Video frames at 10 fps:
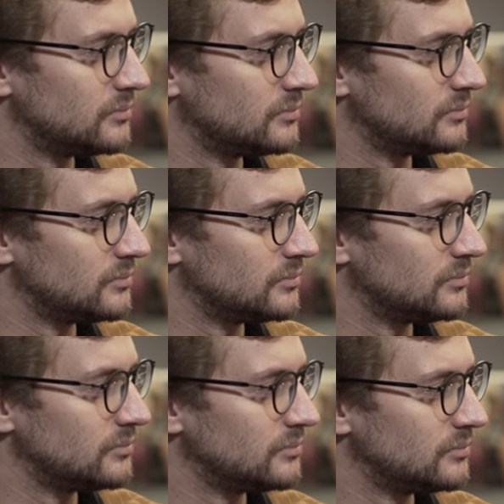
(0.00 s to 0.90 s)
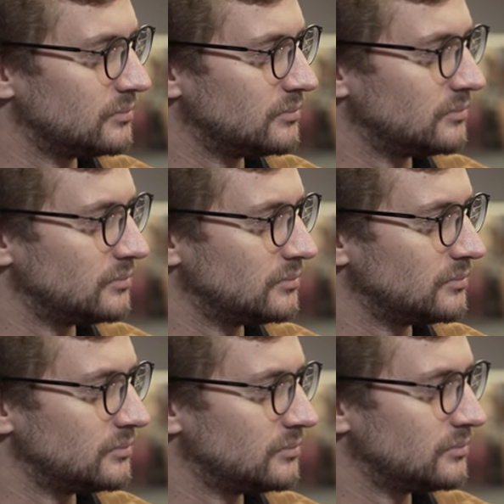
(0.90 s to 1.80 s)

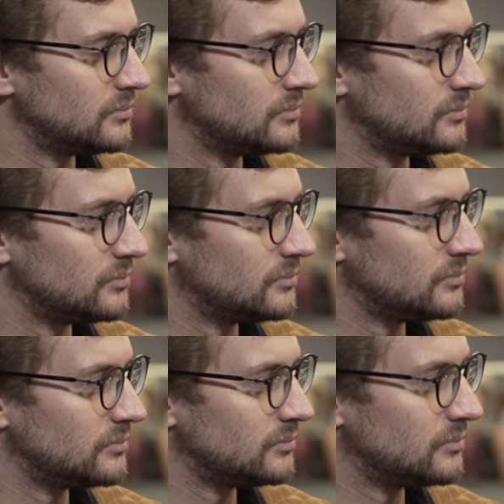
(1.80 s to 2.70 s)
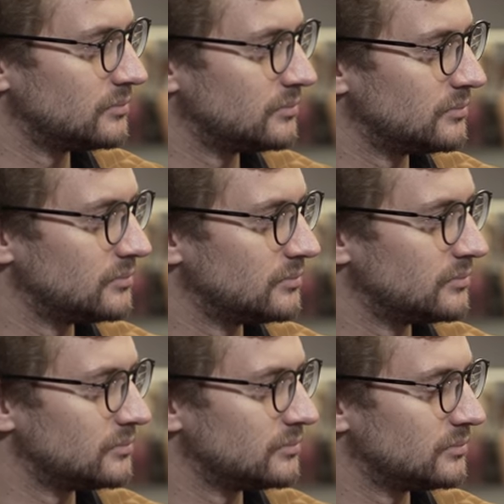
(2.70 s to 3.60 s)

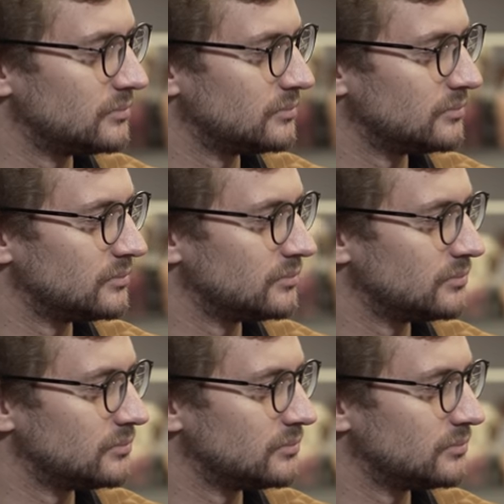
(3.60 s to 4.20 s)
(silent)